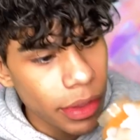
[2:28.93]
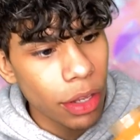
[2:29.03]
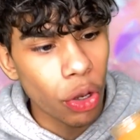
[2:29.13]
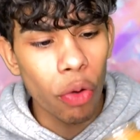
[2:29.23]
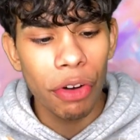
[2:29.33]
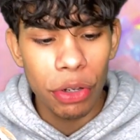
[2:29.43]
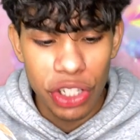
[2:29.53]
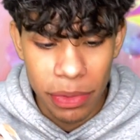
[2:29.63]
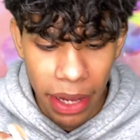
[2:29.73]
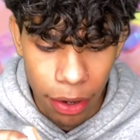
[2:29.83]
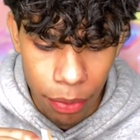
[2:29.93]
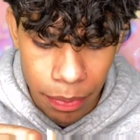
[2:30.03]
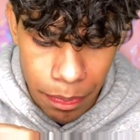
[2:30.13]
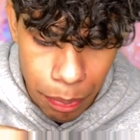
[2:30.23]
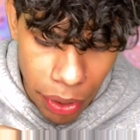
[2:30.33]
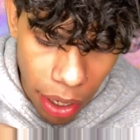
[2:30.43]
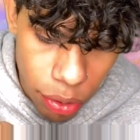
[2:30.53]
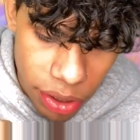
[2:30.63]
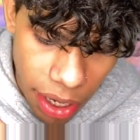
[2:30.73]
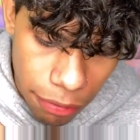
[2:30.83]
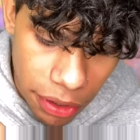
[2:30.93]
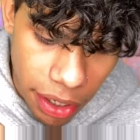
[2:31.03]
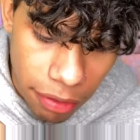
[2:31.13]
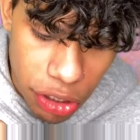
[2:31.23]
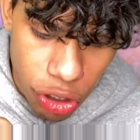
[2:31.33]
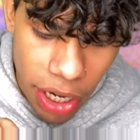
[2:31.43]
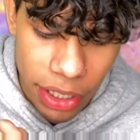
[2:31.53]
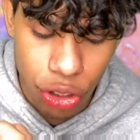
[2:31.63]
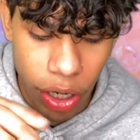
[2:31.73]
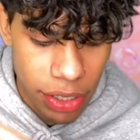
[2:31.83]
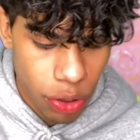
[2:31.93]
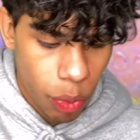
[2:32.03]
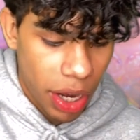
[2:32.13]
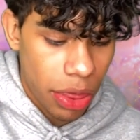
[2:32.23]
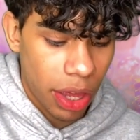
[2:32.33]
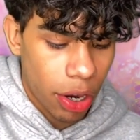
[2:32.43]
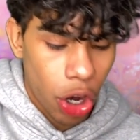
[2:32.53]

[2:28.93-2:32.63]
No real smell, but I would definitely give it a try and let you guys know what I think.